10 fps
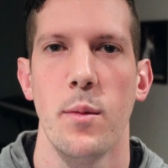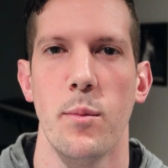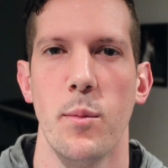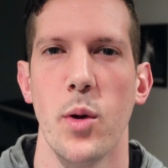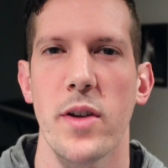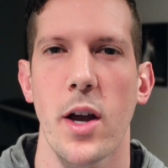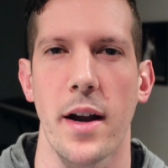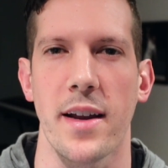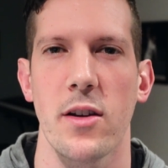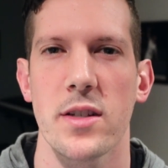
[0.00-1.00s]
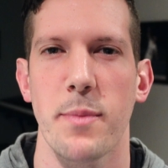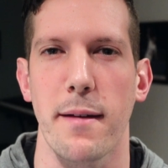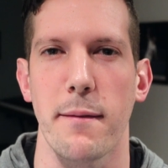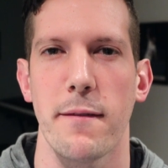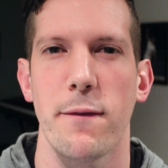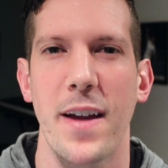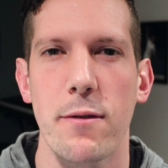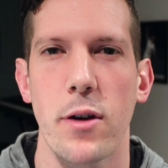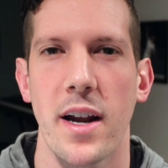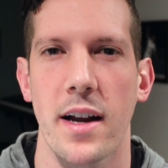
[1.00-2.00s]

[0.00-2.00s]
Moving on, here's my favorite